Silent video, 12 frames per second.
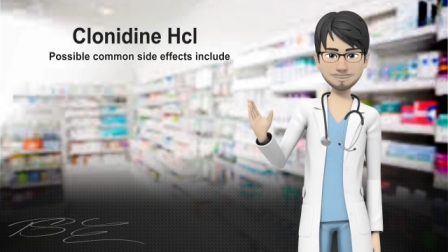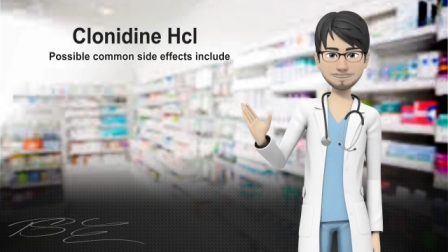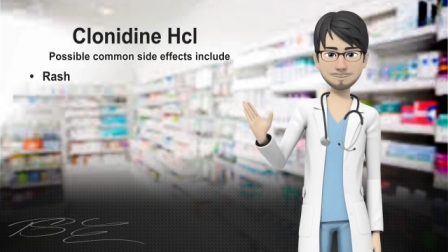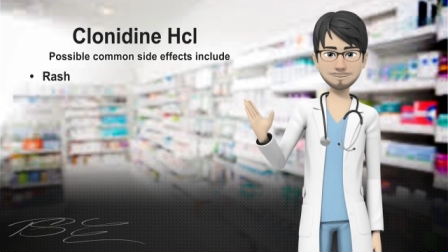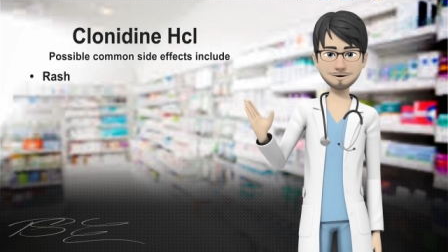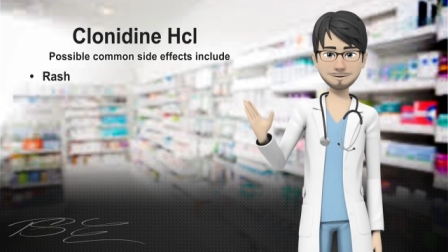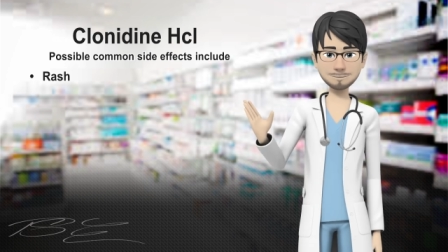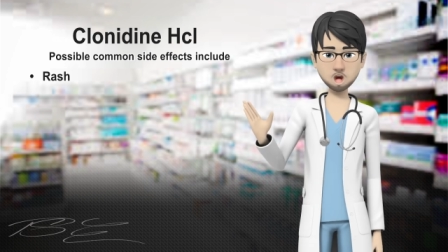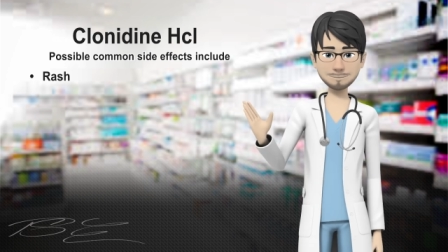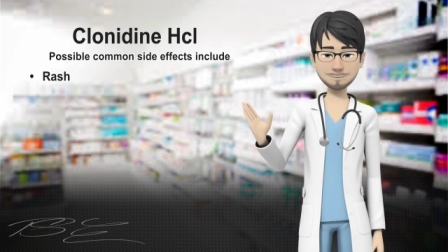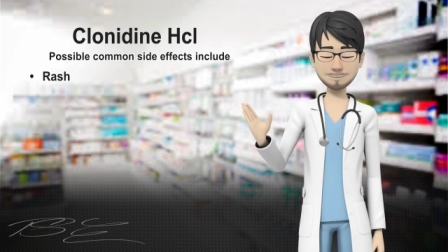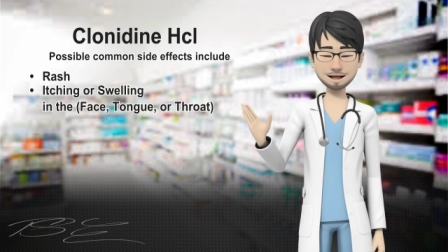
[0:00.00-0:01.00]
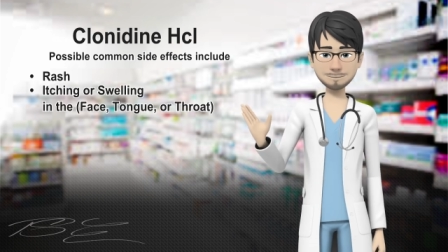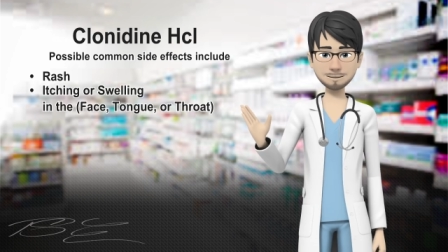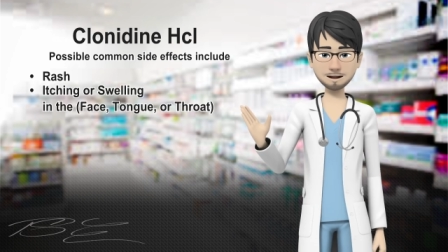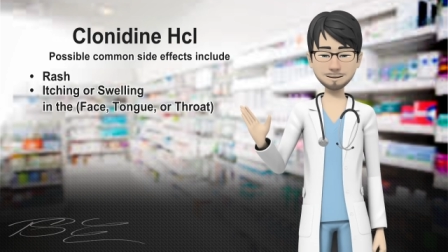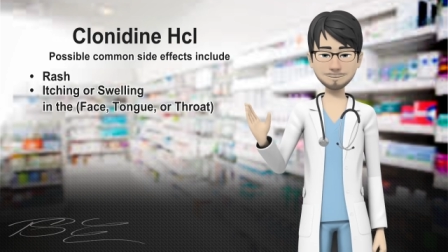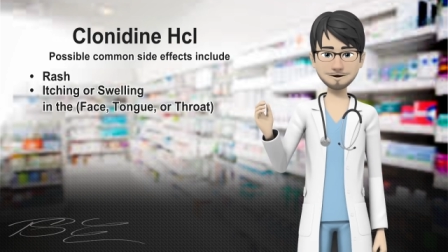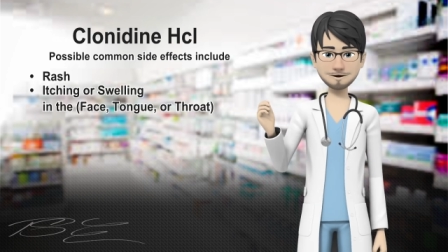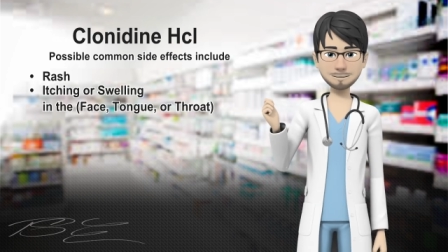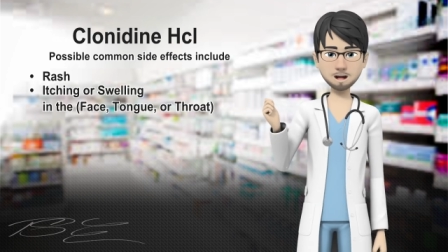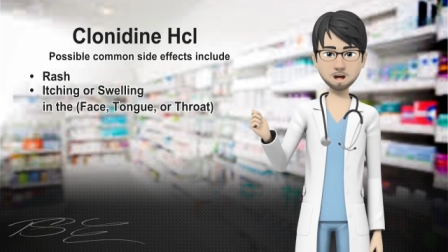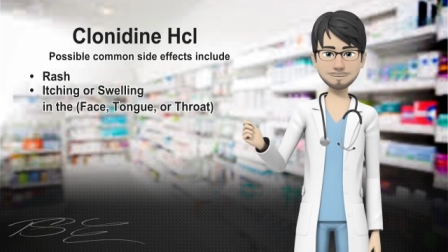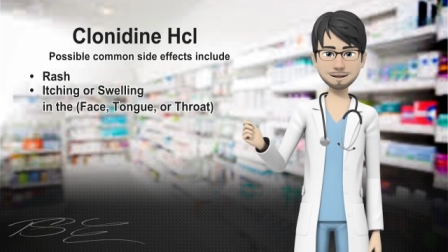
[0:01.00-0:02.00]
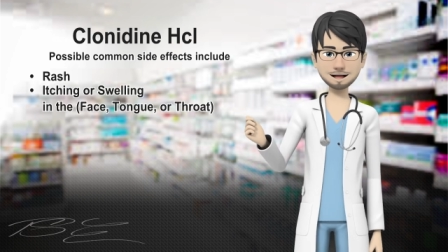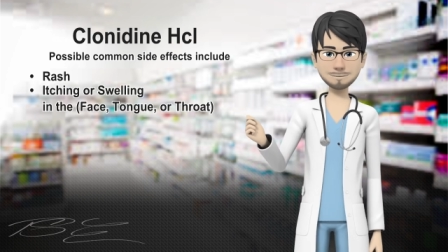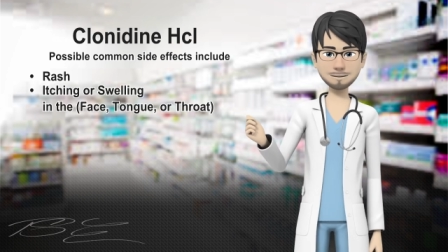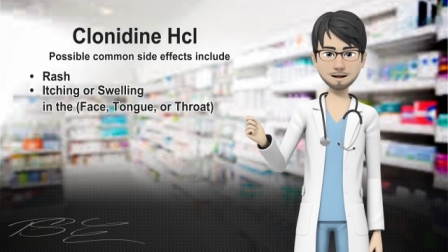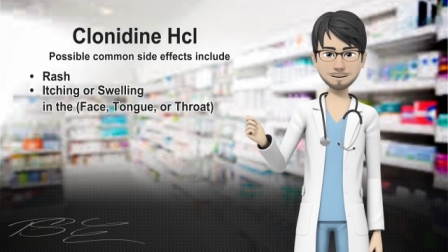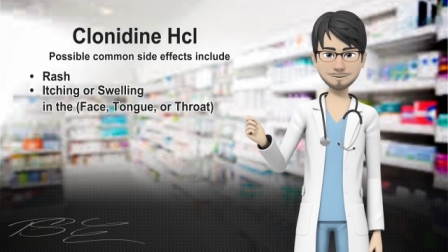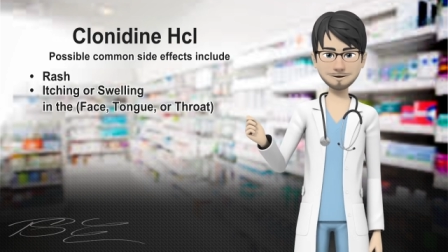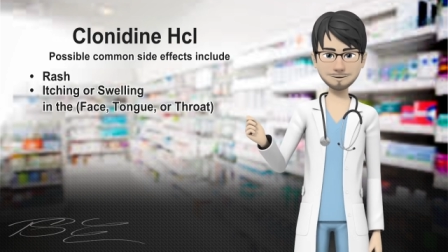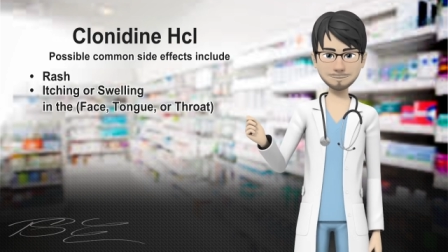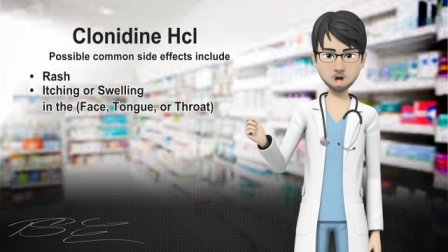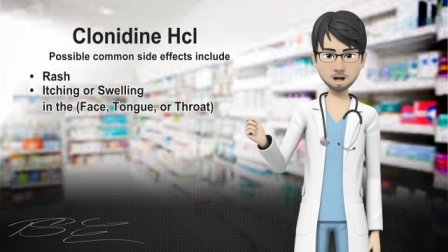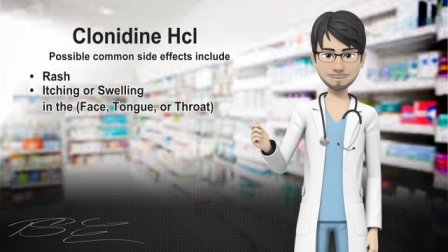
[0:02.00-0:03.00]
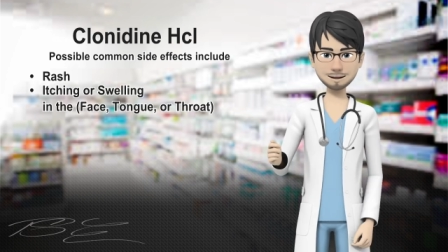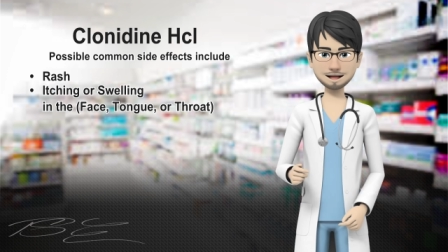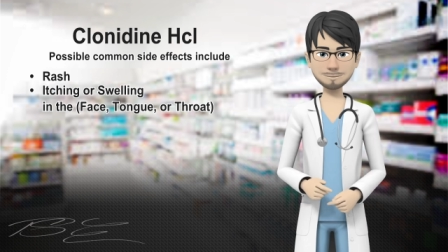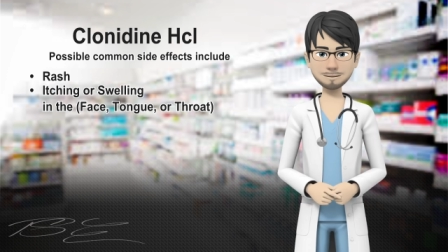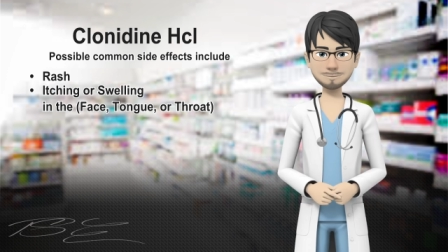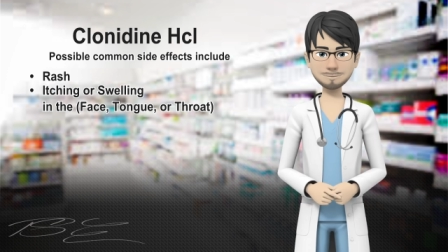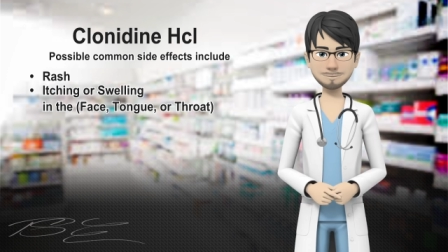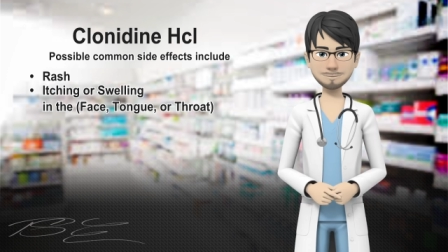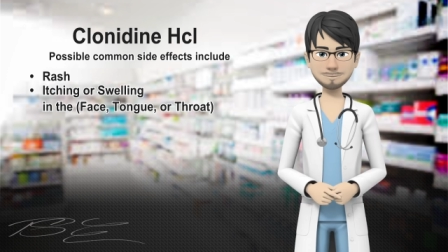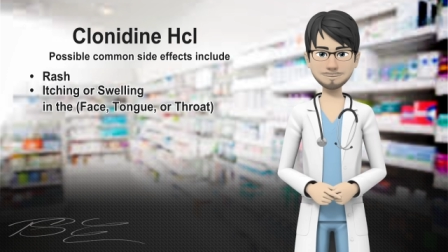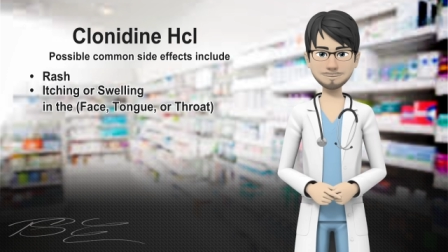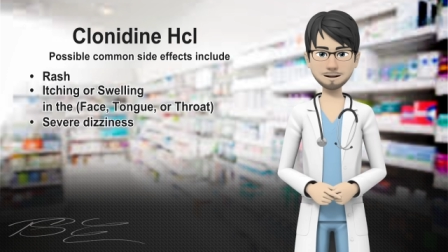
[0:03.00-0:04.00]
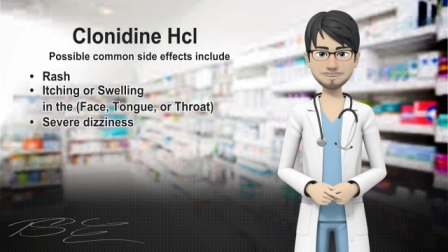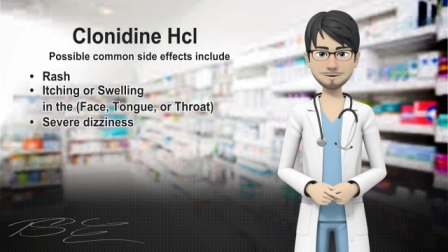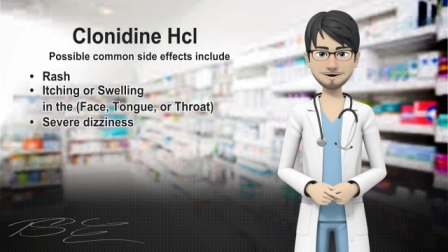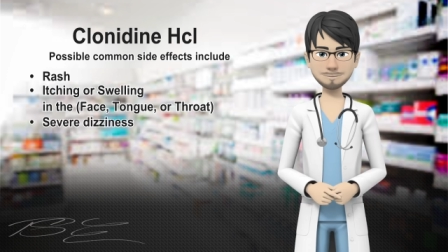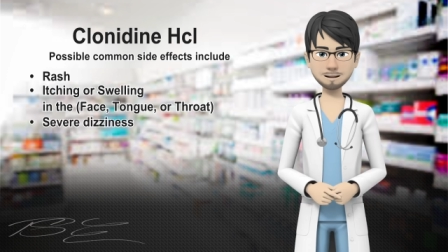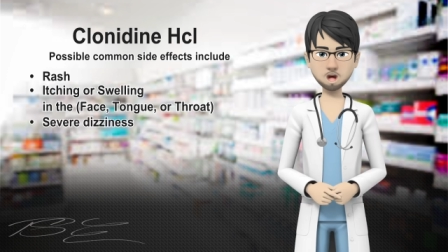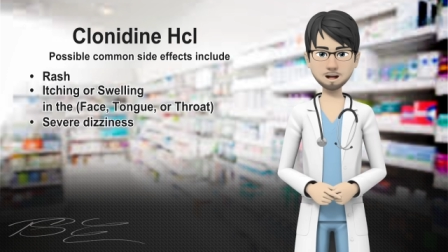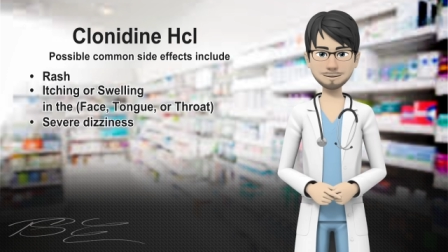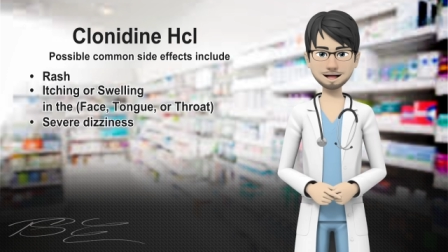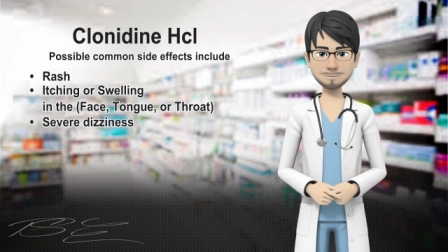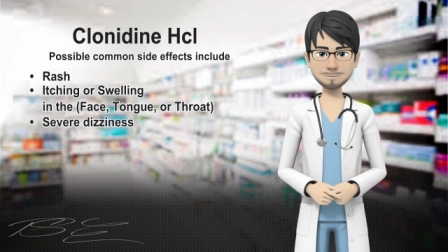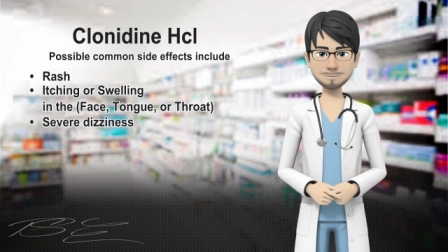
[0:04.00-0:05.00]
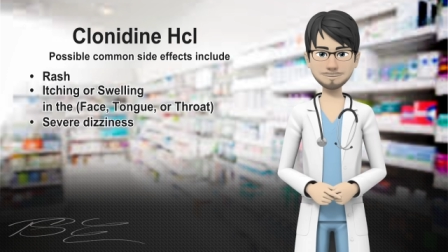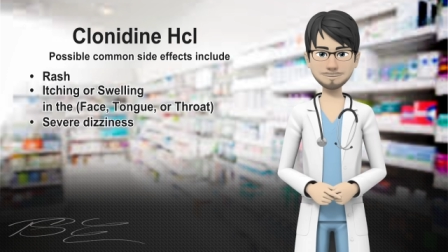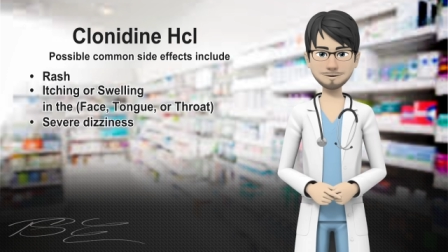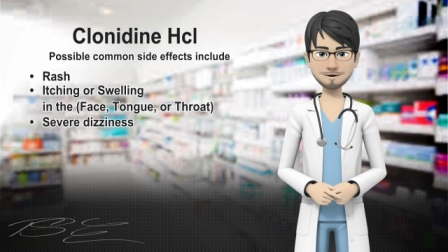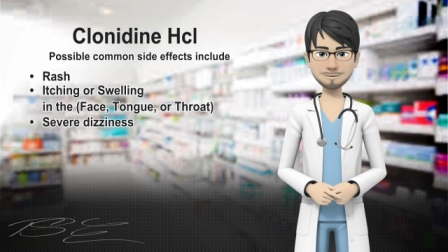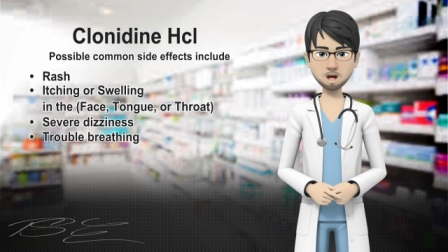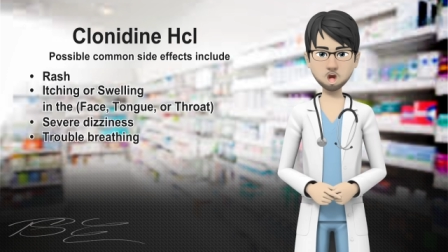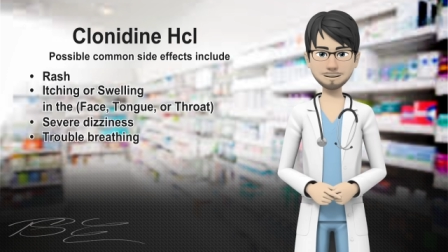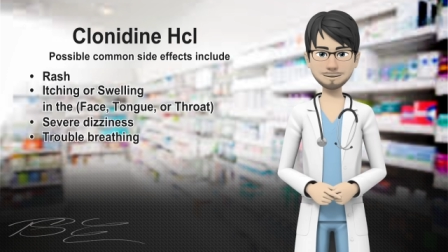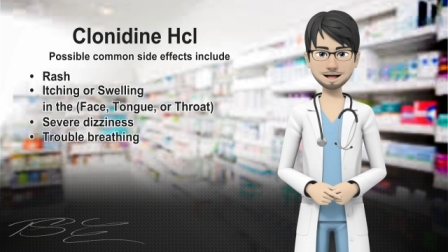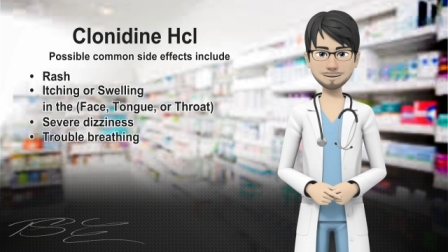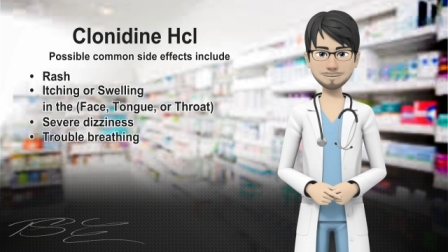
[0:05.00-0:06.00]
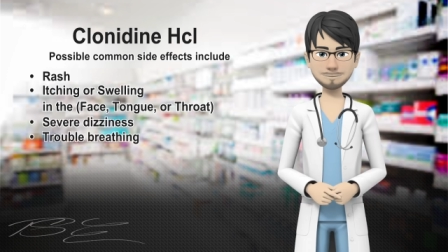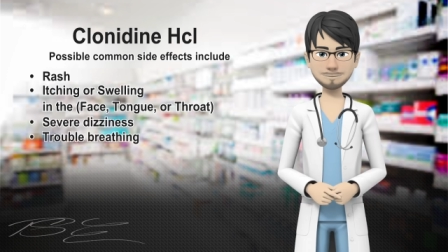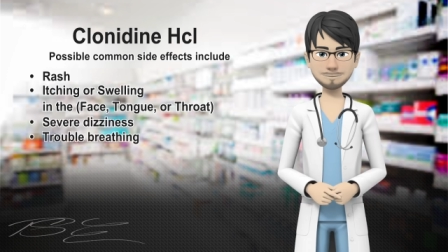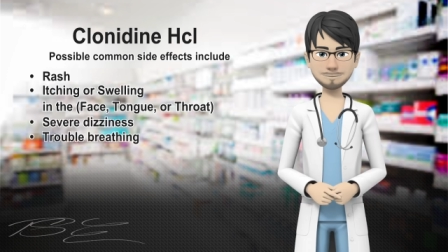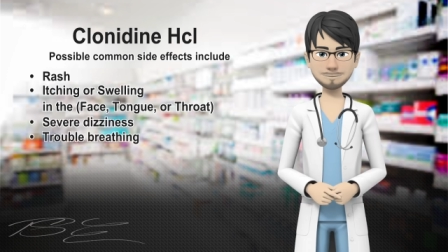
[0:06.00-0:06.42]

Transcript: rash, itching or swelling in the face, tongue, or throat, severe dizziness, and trouble breathing.